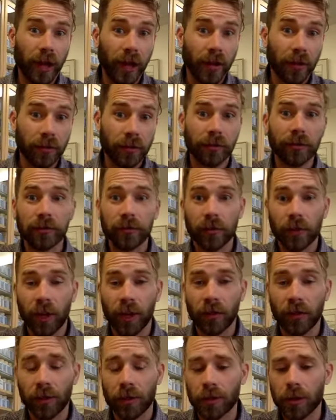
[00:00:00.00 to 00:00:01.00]
have
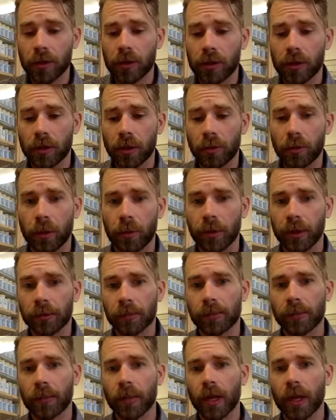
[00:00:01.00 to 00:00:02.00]
sinus congestion at the
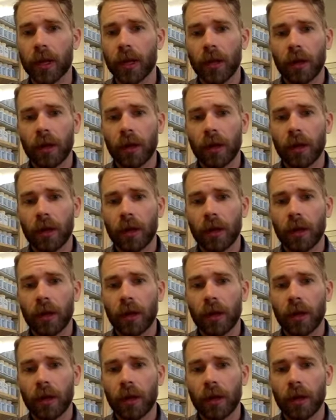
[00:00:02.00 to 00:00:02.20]
moment.